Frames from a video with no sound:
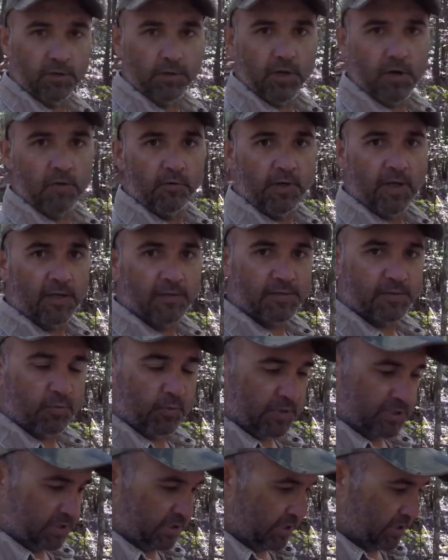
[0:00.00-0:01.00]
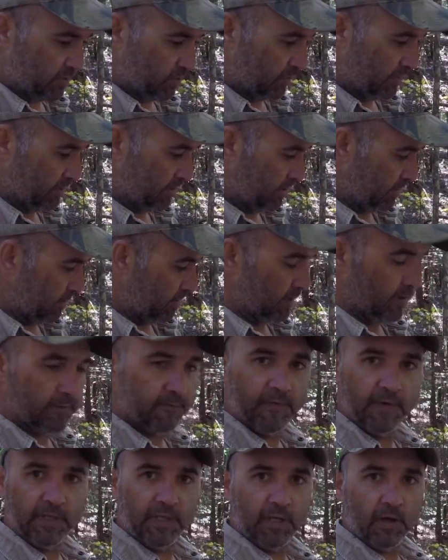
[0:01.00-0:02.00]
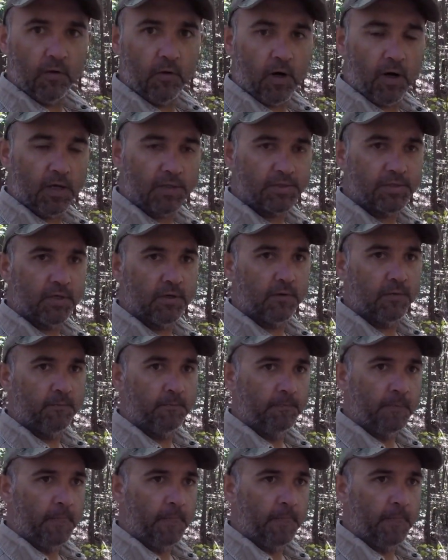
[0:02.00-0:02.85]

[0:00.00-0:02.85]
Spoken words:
on. I switched this one to a video also,